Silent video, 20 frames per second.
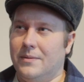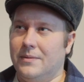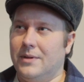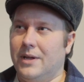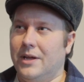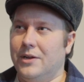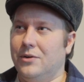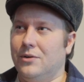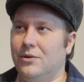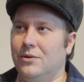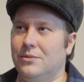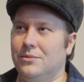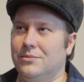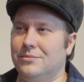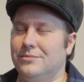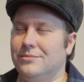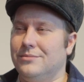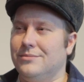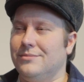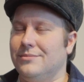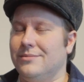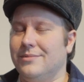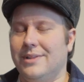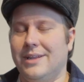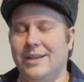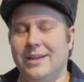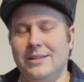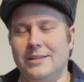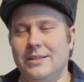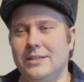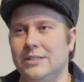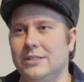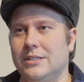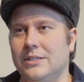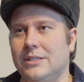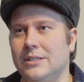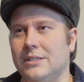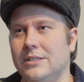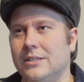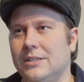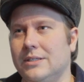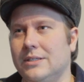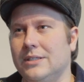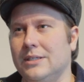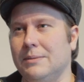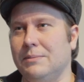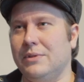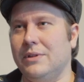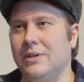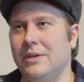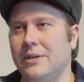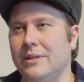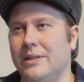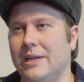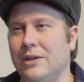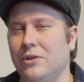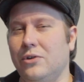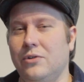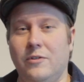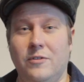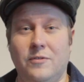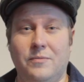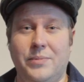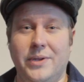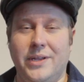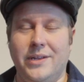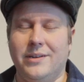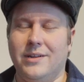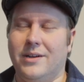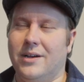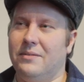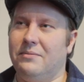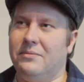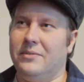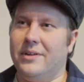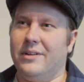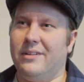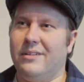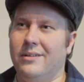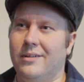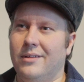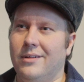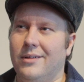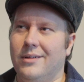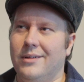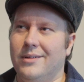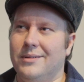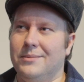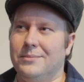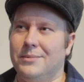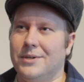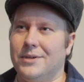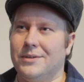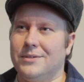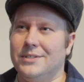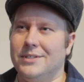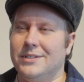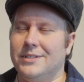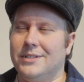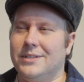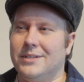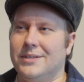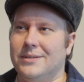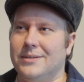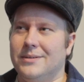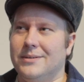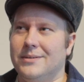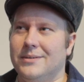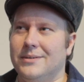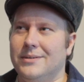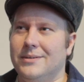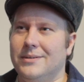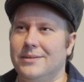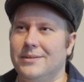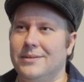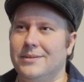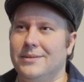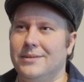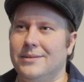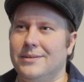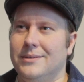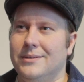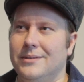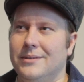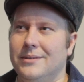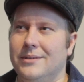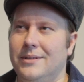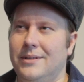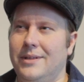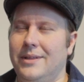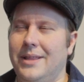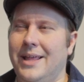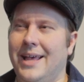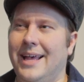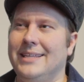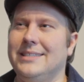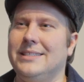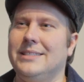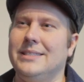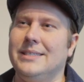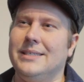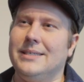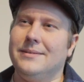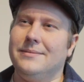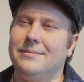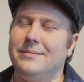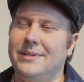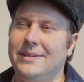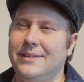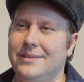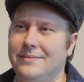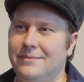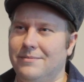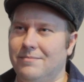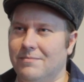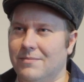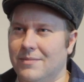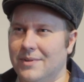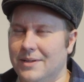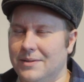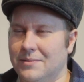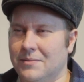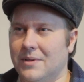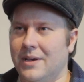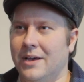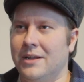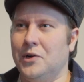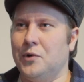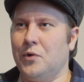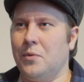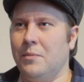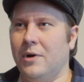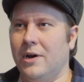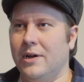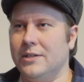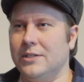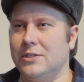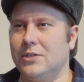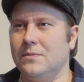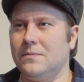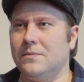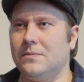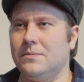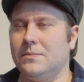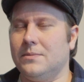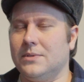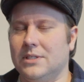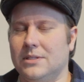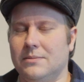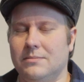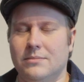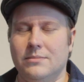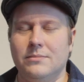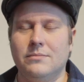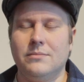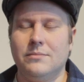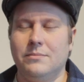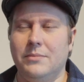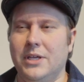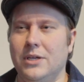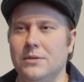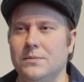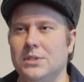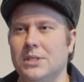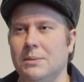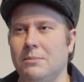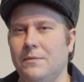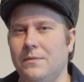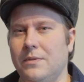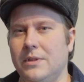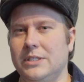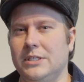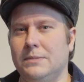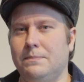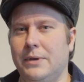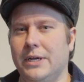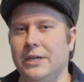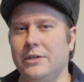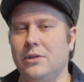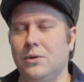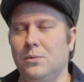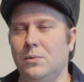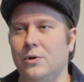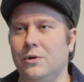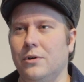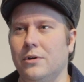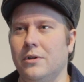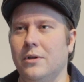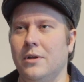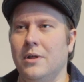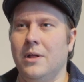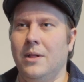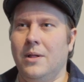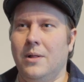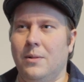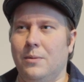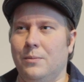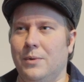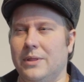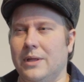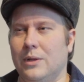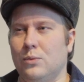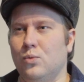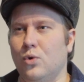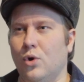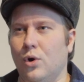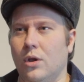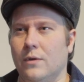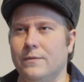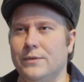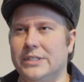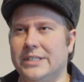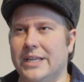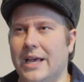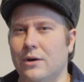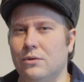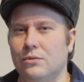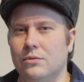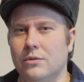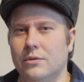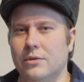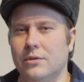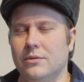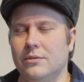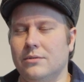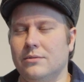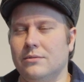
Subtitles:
I don't know. It's just something that could have been, I feel, because it has a, it kind of reminds of me of some of the Spectre work with that wall of sound,